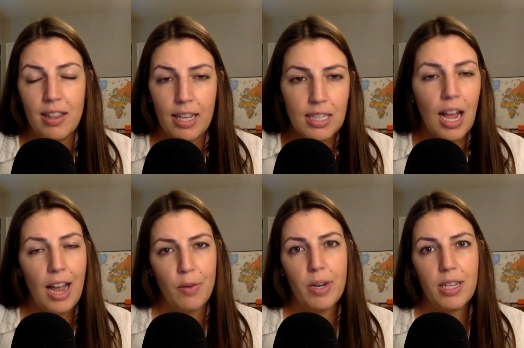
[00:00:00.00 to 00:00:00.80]
That's a
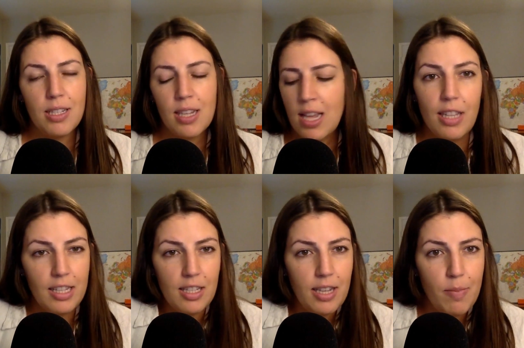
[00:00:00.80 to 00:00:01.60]
high risk.
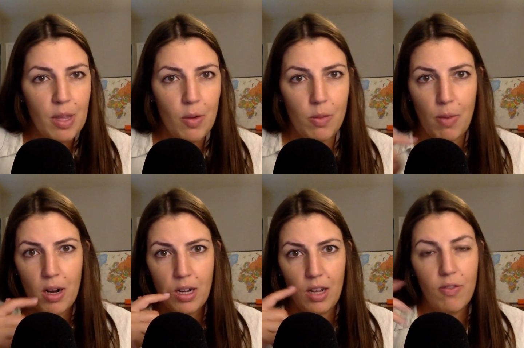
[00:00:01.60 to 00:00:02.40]
It's the same thing with
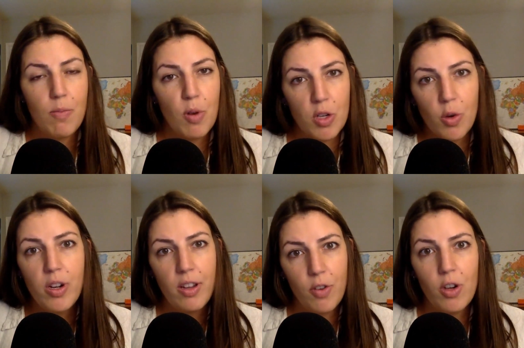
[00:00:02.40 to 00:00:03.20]
marketing. If the
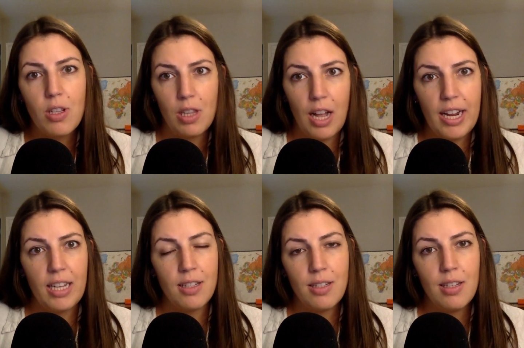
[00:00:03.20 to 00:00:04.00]
majority of your
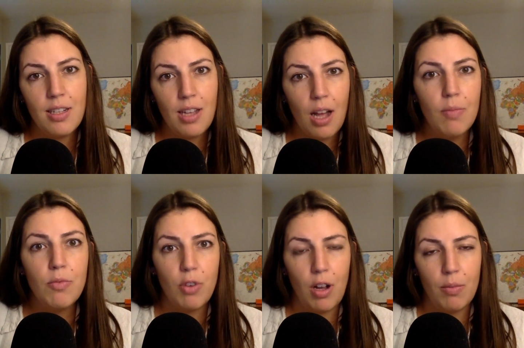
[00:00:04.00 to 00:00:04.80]
clients come
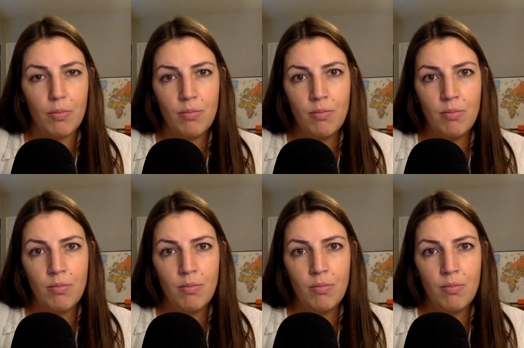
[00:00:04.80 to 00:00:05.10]
from